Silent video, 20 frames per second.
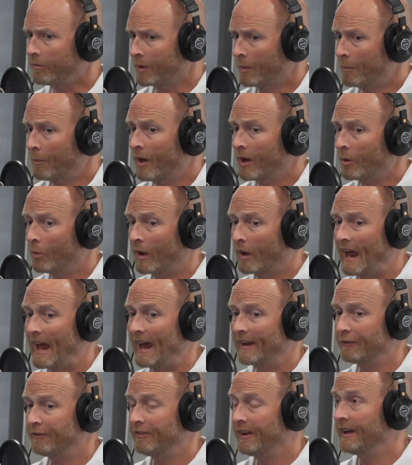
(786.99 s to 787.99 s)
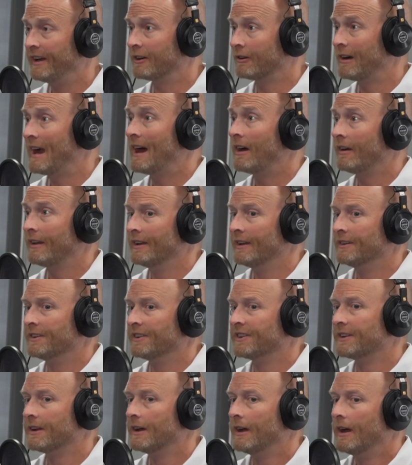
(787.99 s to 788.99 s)
But what I had to figure out
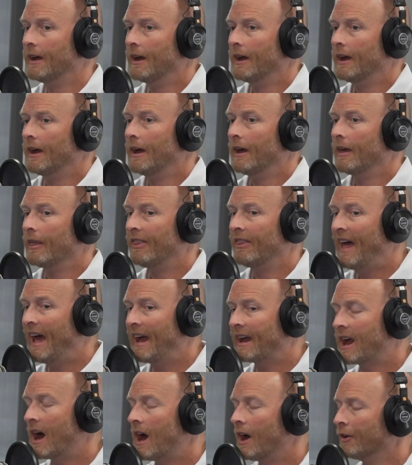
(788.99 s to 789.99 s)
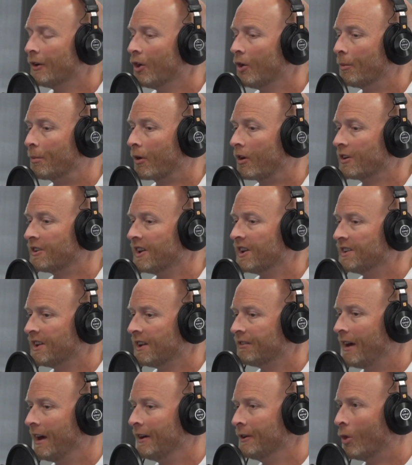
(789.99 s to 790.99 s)
is that condo purchase,
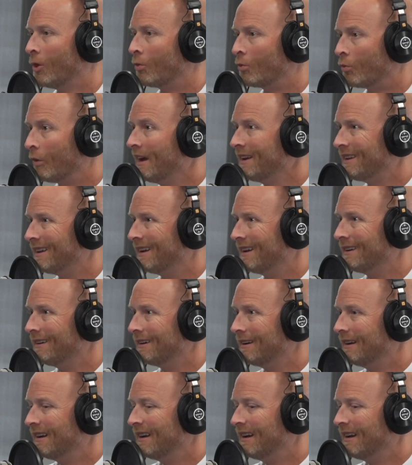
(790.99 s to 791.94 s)
if I don't rent it,